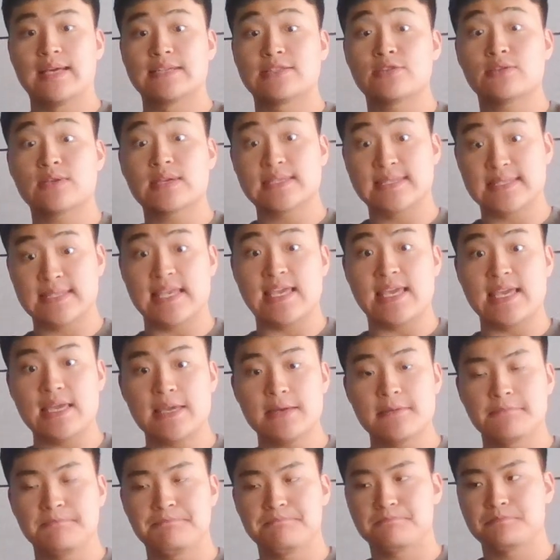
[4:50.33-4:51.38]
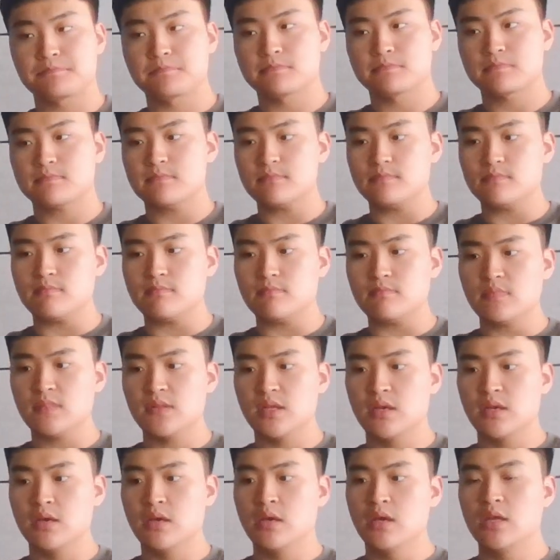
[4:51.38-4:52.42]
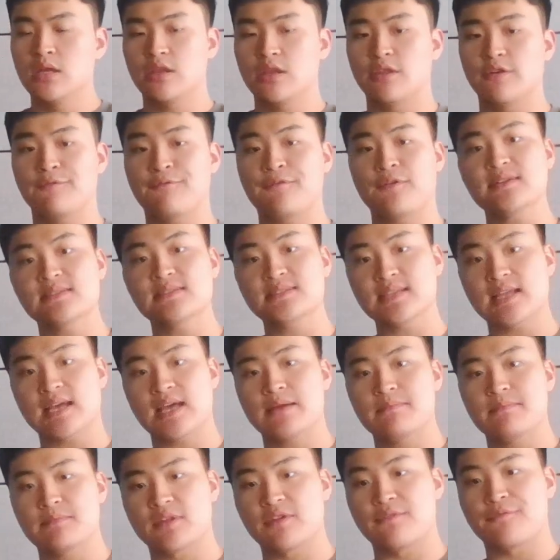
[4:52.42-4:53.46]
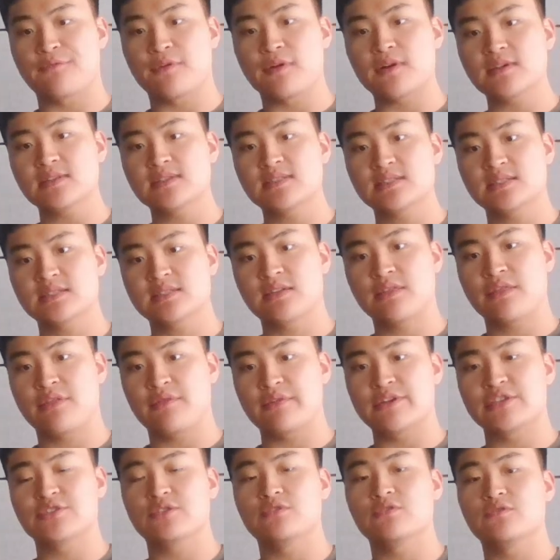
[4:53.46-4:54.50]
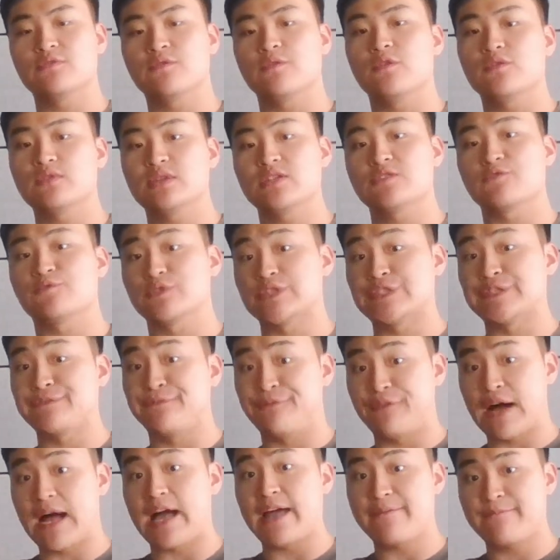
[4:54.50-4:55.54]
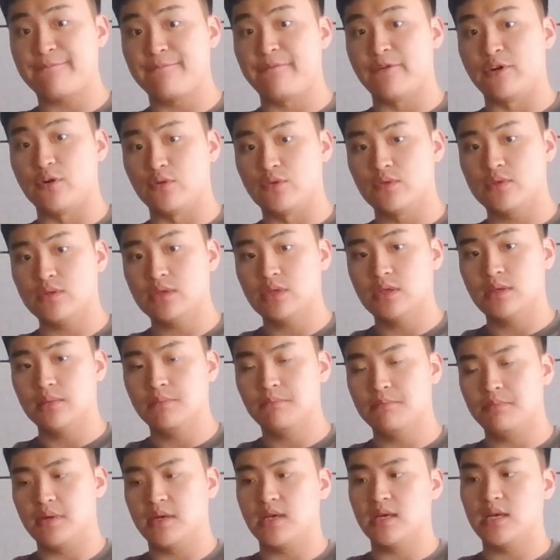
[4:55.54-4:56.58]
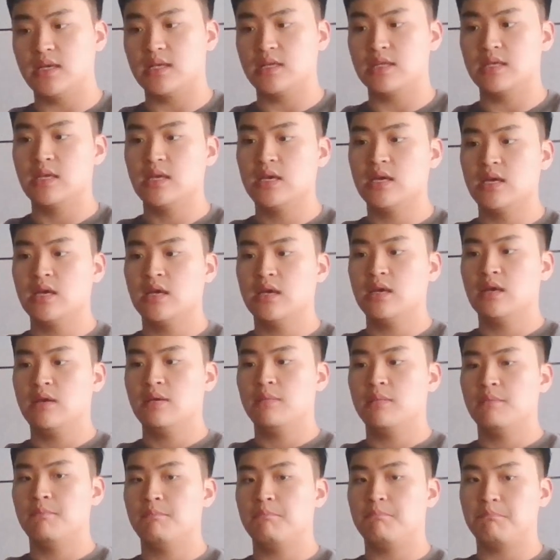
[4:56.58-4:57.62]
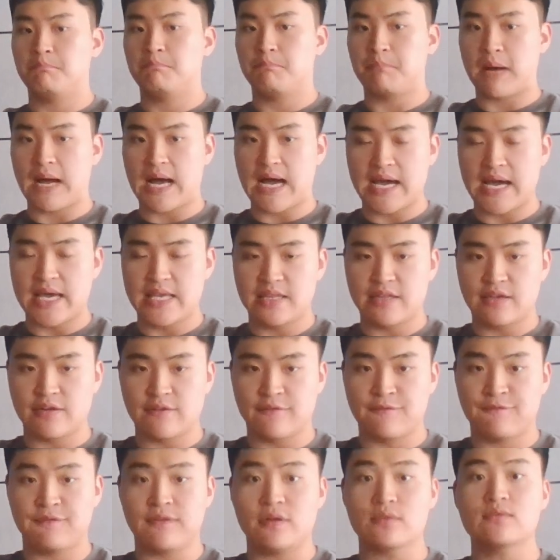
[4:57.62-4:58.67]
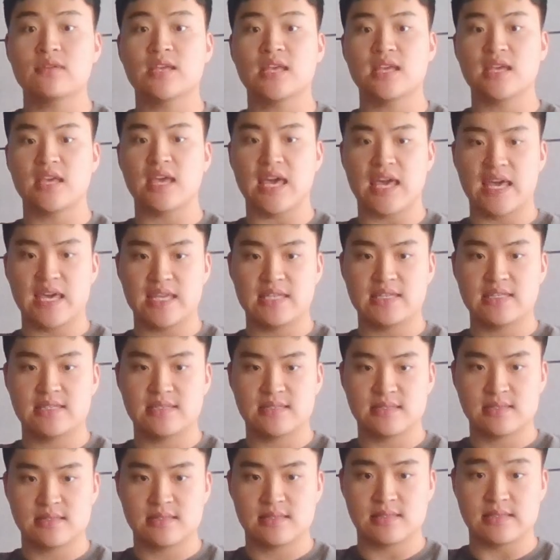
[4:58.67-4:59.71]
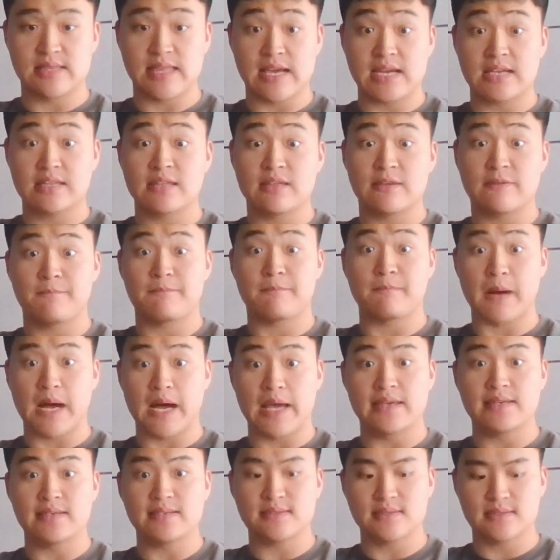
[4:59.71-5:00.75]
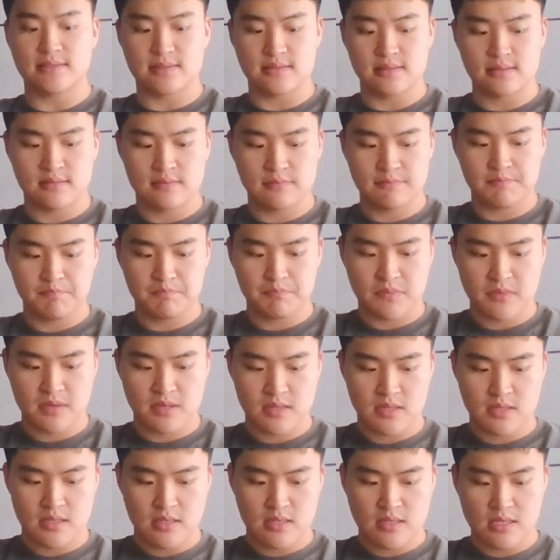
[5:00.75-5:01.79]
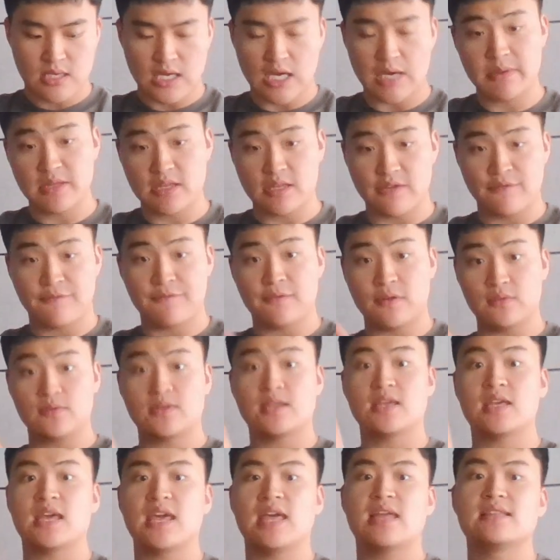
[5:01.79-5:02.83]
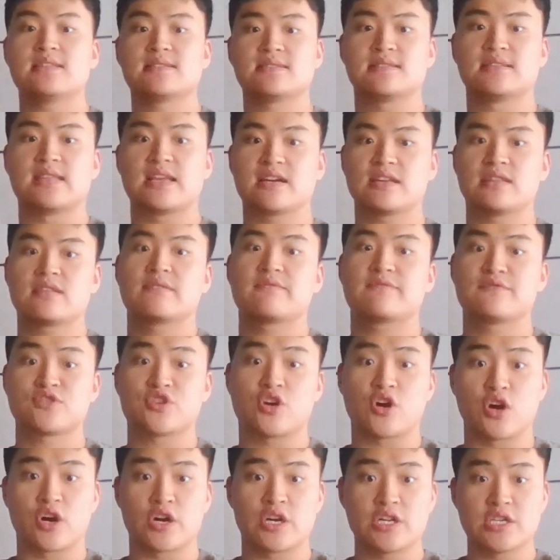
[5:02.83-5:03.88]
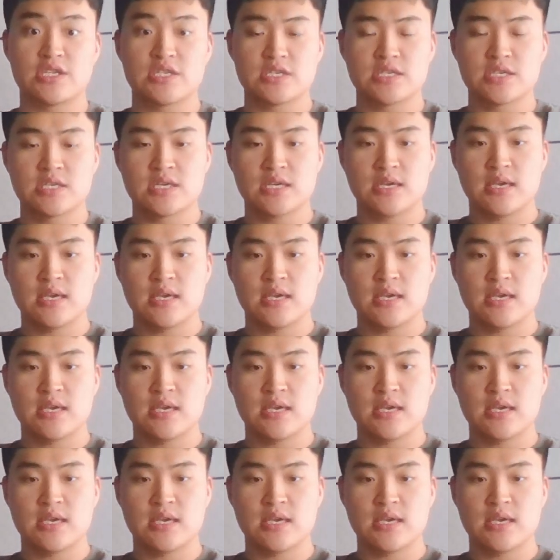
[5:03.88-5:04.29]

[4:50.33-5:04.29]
as you can see, the first threshold voltage was 5 volt, but by the floating gate's negative bias, the floating gate's negative charge,